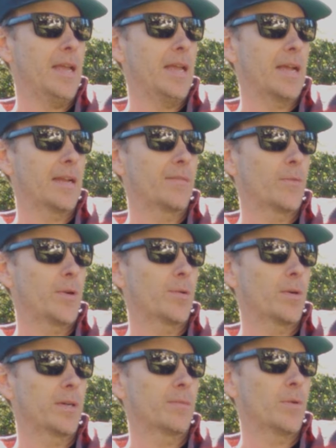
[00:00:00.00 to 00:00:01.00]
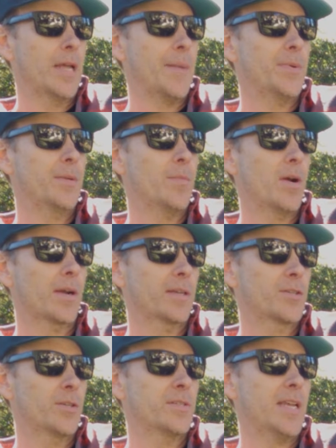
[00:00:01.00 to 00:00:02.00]
And we were on what happened to Mark.
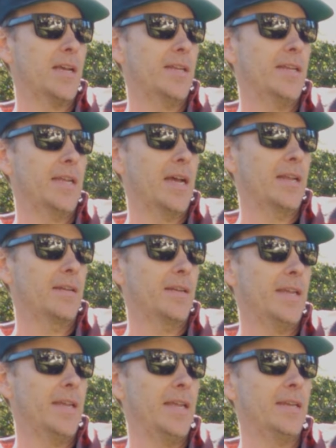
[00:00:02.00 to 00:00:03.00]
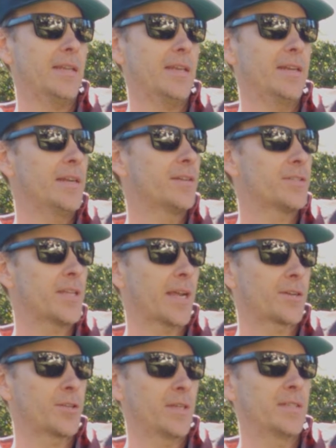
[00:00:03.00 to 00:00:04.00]
It turns out he got hit in an
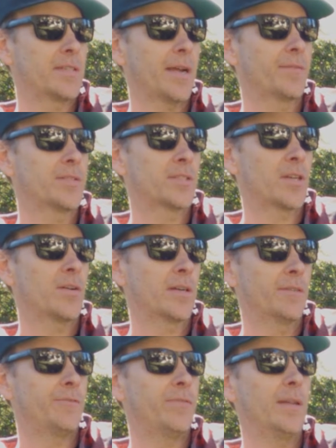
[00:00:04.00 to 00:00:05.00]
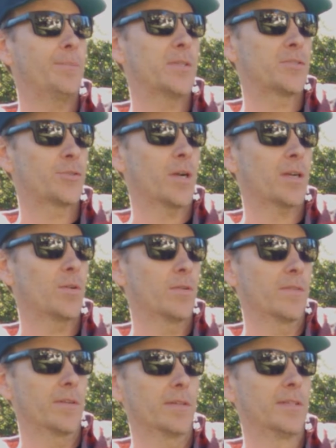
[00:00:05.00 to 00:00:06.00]
intersection in San Francisco and it flipped his truck
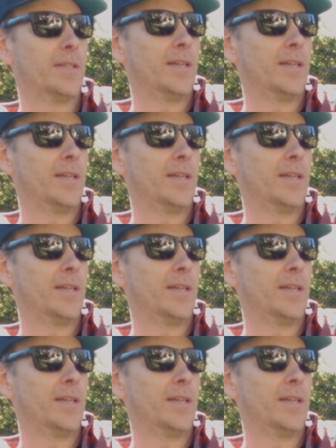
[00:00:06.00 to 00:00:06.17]
away.